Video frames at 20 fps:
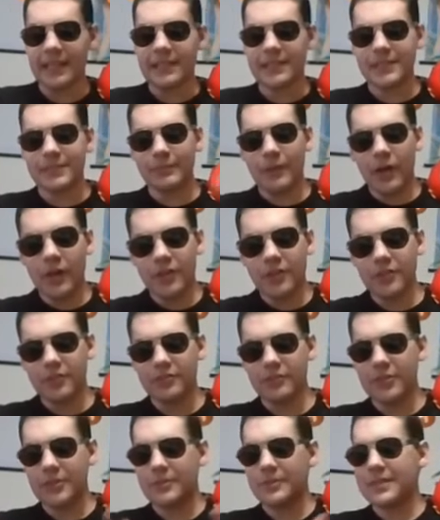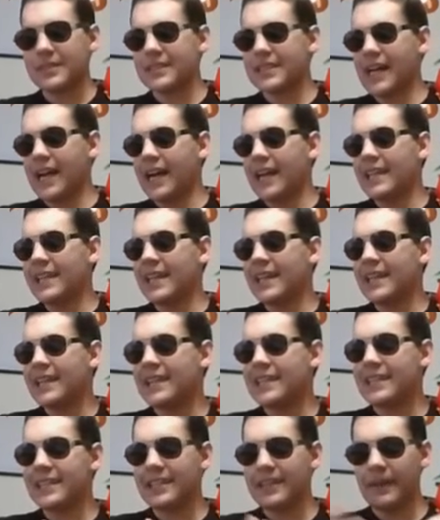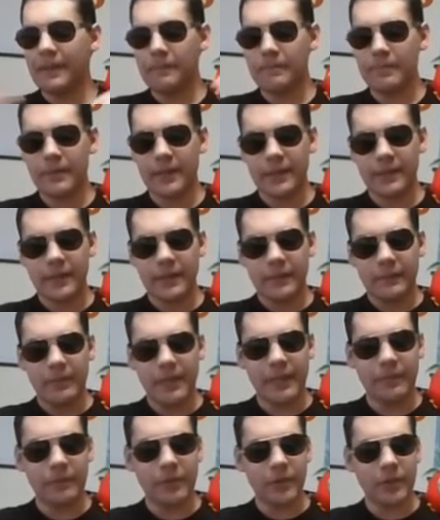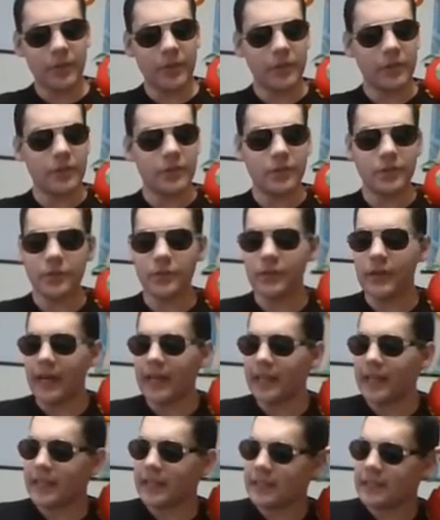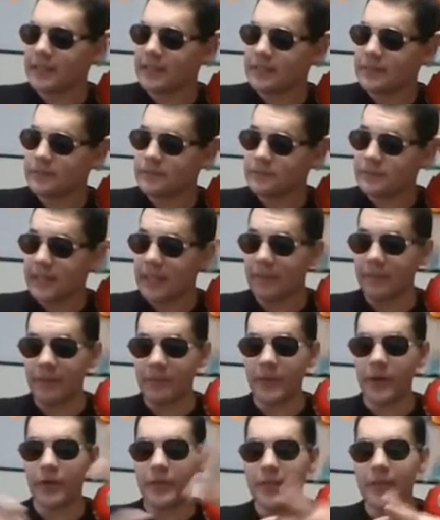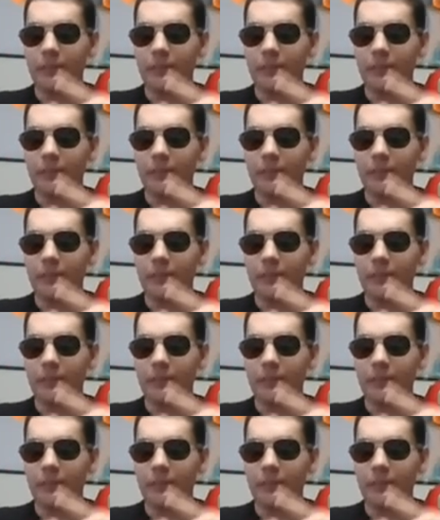smaller groups i like people who i like if I'm going to